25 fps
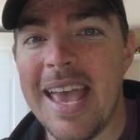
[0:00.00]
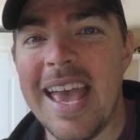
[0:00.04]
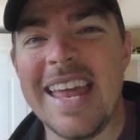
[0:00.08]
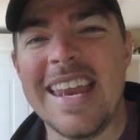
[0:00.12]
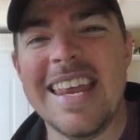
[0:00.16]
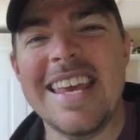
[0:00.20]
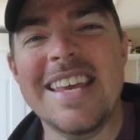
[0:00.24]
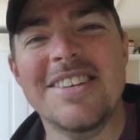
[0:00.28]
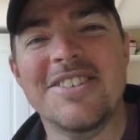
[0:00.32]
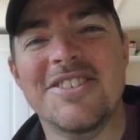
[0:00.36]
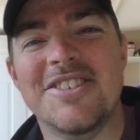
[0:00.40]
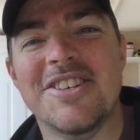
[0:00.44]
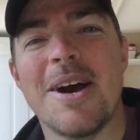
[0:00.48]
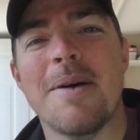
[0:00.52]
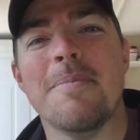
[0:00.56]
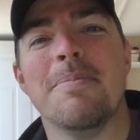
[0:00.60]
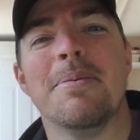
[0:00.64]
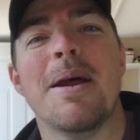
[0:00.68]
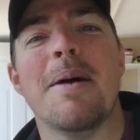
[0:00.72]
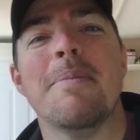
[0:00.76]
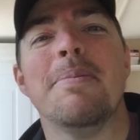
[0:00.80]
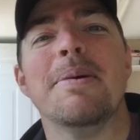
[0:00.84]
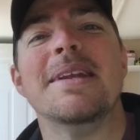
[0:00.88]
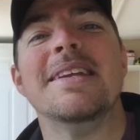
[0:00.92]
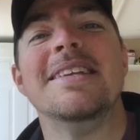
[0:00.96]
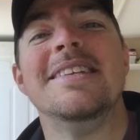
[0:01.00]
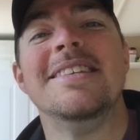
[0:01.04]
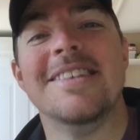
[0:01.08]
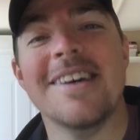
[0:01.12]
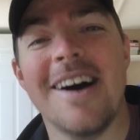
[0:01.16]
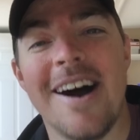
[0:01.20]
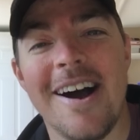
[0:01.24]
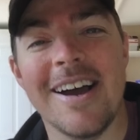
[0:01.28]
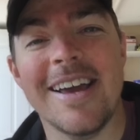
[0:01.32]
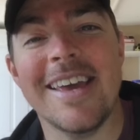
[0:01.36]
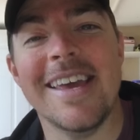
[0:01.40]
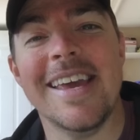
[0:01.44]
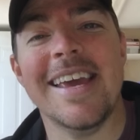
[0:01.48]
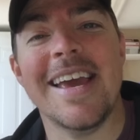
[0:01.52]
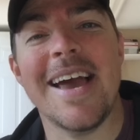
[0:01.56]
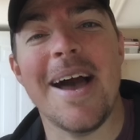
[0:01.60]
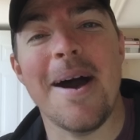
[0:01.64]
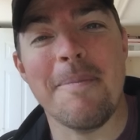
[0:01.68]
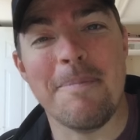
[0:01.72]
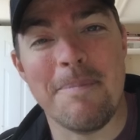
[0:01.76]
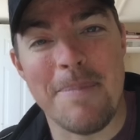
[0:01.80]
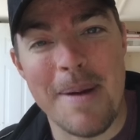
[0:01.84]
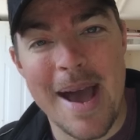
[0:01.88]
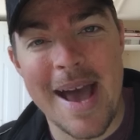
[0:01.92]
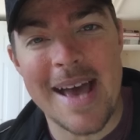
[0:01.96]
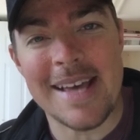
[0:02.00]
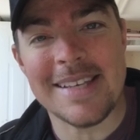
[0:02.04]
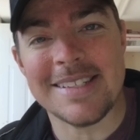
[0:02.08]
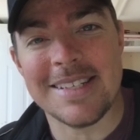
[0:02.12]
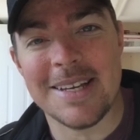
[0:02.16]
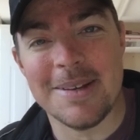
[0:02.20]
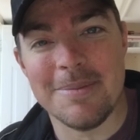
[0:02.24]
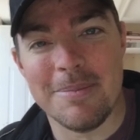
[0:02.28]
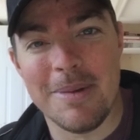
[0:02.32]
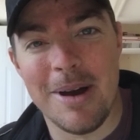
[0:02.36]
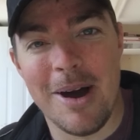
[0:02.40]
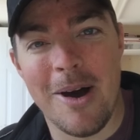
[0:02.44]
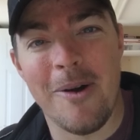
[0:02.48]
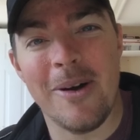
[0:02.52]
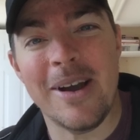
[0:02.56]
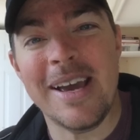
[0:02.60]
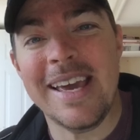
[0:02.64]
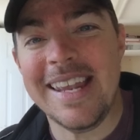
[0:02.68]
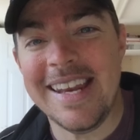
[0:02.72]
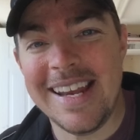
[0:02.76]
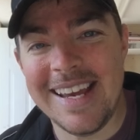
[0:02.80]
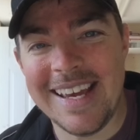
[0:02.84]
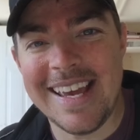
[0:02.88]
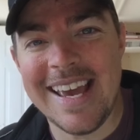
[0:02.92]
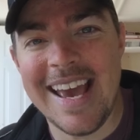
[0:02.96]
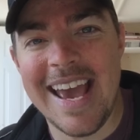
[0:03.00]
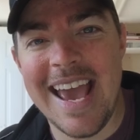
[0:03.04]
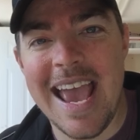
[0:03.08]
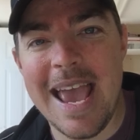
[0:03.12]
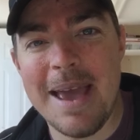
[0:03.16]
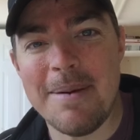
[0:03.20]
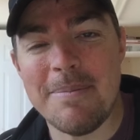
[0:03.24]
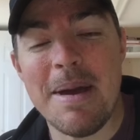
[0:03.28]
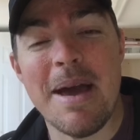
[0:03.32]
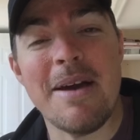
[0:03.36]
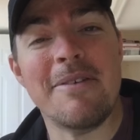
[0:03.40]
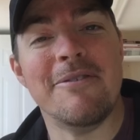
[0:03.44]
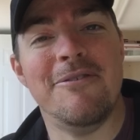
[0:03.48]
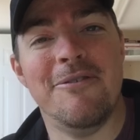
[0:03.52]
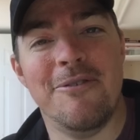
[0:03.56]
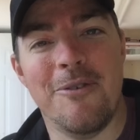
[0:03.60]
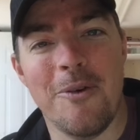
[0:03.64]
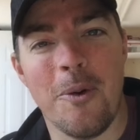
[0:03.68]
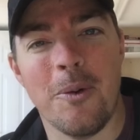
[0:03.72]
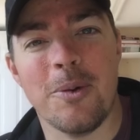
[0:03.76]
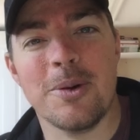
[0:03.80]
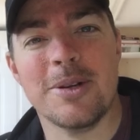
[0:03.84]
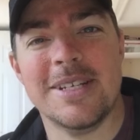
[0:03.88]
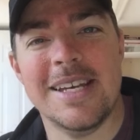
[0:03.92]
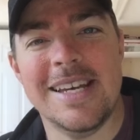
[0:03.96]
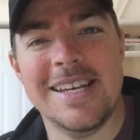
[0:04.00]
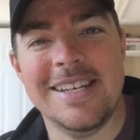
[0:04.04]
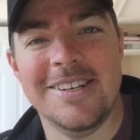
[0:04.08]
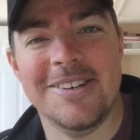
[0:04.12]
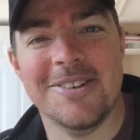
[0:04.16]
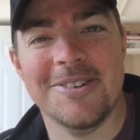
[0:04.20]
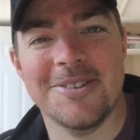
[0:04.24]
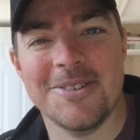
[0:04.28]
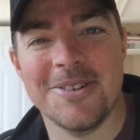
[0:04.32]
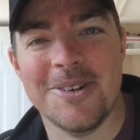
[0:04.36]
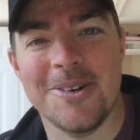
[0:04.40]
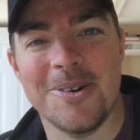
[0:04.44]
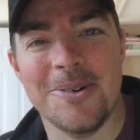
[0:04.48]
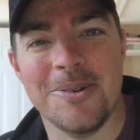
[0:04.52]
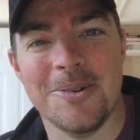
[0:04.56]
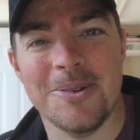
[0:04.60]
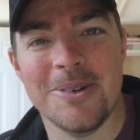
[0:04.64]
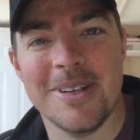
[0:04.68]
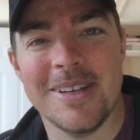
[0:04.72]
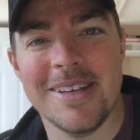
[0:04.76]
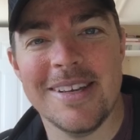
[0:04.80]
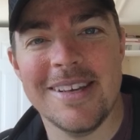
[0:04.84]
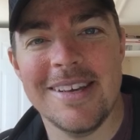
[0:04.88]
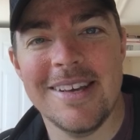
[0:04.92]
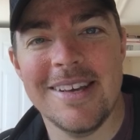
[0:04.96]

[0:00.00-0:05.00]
And he's jumping up and dunking a basketball in a game at 14 years old.